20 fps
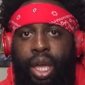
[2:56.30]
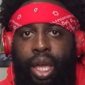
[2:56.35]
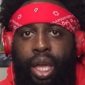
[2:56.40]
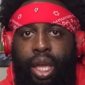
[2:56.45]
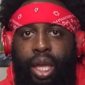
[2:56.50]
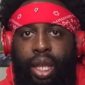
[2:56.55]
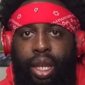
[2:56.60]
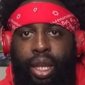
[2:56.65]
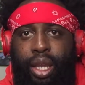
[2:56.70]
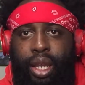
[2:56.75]

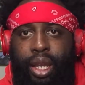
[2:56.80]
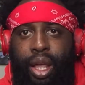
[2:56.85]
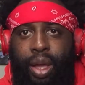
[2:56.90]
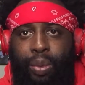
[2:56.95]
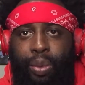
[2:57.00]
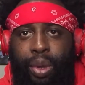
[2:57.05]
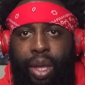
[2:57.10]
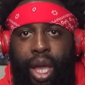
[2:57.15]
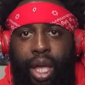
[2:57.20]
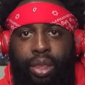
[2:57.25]
And
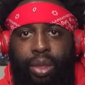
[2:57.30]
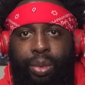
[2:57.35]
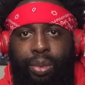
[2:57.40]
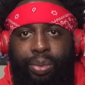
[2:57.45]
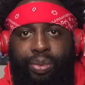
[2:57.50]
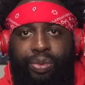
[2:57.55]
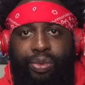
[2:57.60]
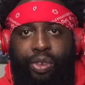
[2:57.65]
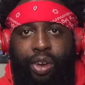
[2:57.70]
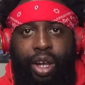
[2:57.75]
like, we have to
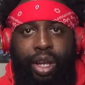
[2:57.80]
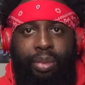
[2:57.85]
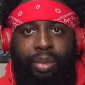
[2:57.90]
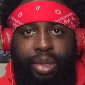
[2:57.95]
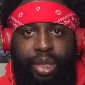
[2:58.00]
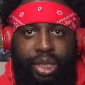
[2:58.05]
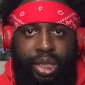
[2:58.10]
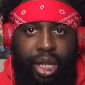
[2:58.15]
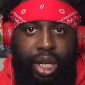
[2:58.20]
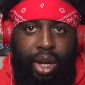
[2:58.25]
frame
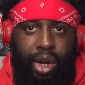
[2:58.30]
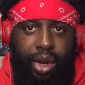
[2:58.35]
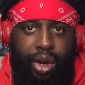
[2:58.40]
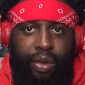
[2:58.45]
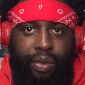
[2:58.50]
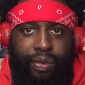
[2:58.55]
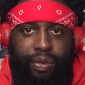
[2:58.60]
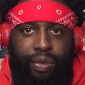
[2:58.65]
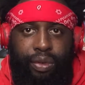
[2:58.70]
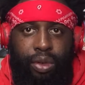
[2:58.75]
the
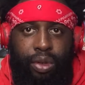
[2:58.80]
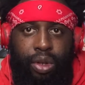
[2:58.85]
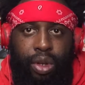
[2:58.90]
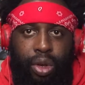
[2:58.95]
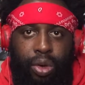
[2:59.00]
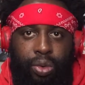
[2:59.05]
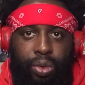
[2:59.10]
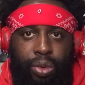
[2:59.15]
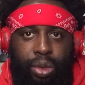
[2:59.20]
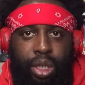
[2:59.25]
sheriff, you
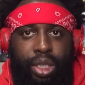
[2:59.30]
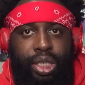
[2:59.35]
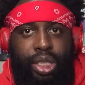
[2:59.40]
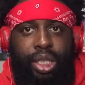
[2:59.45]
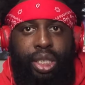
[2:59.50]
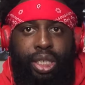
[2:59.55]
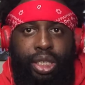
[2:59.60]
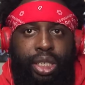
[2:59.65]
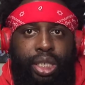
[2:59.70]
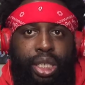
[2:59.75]
know, to
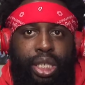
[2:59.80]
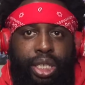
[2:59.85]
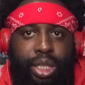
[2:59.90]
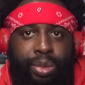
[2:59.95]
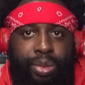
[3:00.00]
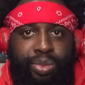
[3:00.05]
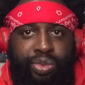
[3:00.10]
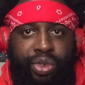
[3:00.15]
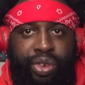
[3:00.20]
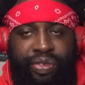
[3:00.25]
get
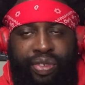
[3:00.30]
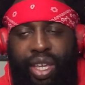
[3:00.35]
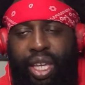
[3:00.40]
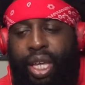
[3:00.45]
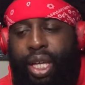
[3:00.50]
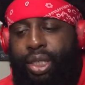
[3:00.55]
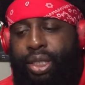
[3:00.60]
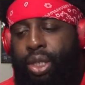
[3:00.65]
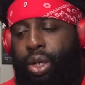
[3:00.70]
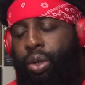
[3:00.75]
some
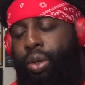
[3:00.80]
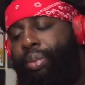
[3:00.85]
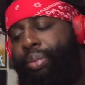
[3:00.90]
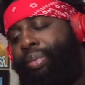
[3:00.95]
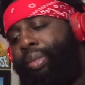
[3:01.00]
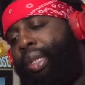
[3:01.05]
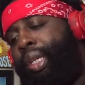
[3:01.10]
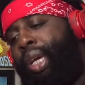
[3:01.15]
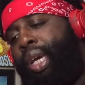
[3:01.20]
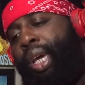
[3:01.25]
revenge on
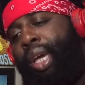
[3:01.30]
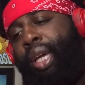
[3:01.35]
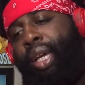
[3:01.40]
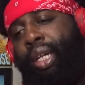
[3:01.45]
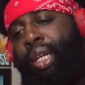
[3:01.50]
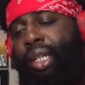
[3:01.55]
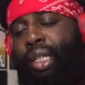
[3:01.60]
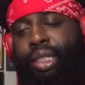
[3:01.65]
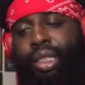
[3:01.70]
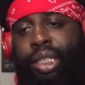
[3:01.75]

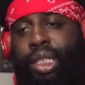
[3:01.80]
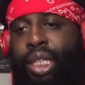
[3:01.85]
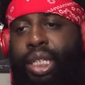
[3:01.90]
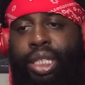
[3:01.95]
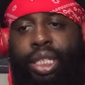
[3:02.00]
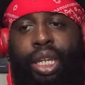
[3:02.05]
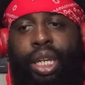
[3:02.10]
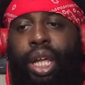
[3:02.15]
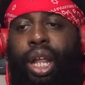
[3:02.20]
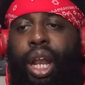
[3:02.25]
him.
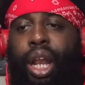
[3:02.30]
She's in a